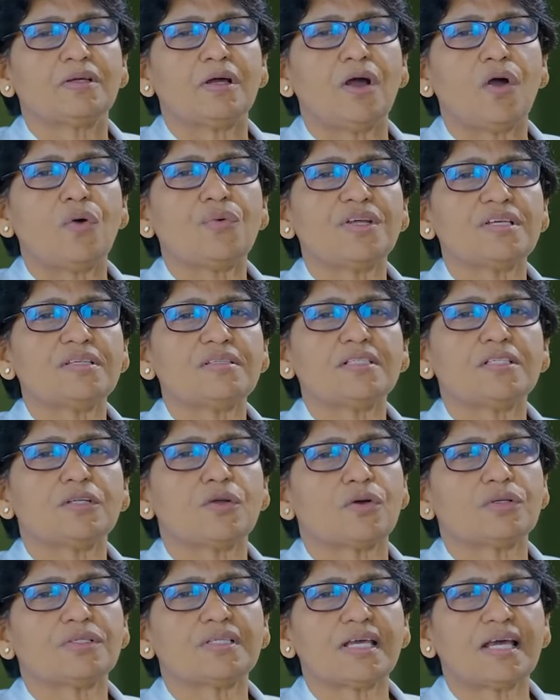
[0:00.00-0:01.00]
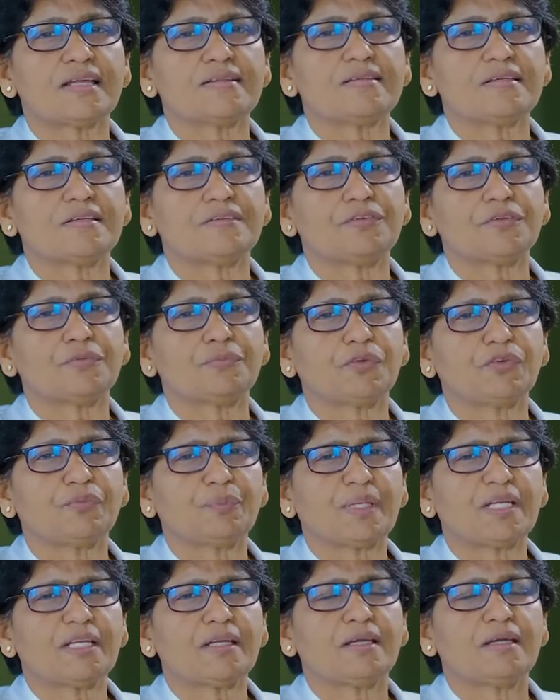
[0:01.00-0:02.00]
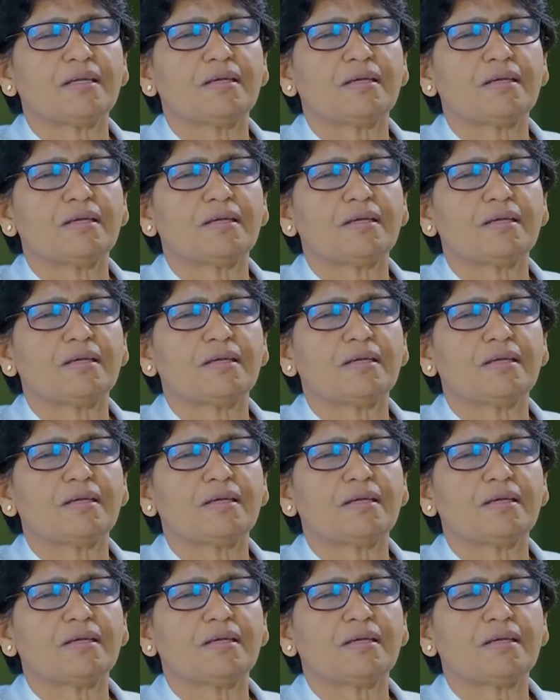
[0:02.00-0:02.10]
How does it cause cancer in women?